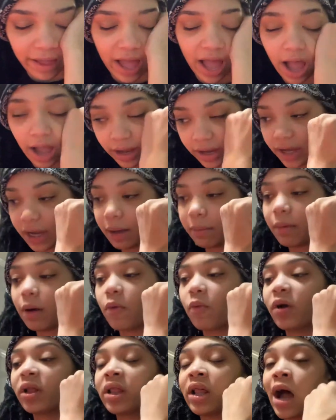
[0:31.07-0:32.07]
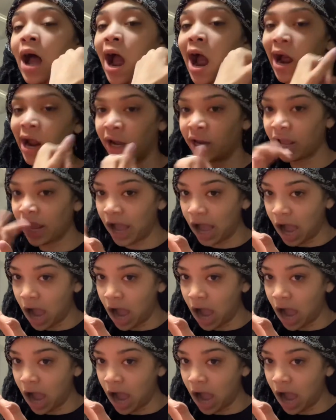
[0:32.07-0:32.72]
I came up with the idea